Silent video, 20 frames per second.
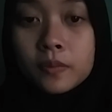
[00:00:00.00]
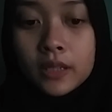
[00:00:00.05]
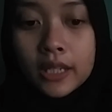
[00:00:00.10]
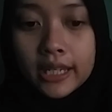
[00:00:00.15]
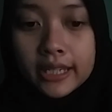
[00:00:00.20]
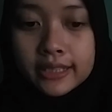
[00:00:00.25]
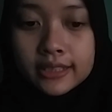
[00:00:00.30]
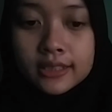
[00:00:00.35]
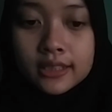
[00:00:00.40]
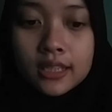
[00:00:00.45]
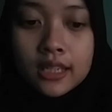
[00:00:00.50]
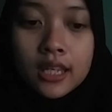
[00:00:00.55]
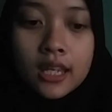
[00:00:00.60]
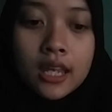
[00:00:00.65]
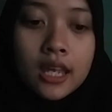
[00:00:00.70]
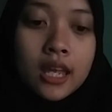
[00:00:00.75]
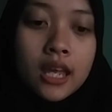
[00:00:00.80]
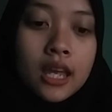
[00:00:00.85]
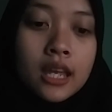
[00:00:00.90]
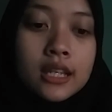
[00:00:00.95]
place.
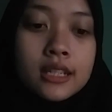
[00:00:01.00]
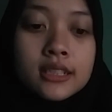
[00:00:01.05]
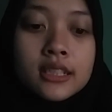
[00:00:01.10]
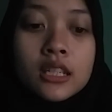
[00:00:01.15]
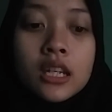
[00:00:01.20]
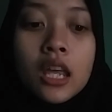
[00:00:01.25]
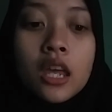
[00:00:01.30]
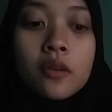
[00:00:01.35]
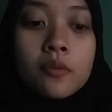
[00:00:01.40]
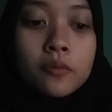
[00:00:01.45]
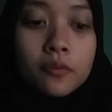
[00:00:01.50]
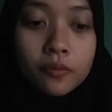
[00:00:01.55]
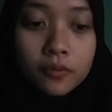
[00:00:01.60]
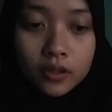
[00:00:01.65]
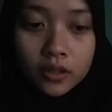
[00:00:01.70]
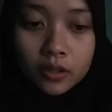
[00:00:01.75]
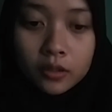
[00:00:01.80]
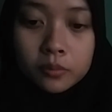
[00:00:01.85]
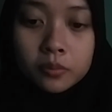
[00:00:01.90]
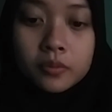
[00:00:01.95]
It's an
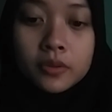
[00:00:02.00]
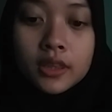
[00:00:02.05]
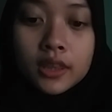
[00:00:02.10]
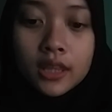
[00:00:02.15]
adverb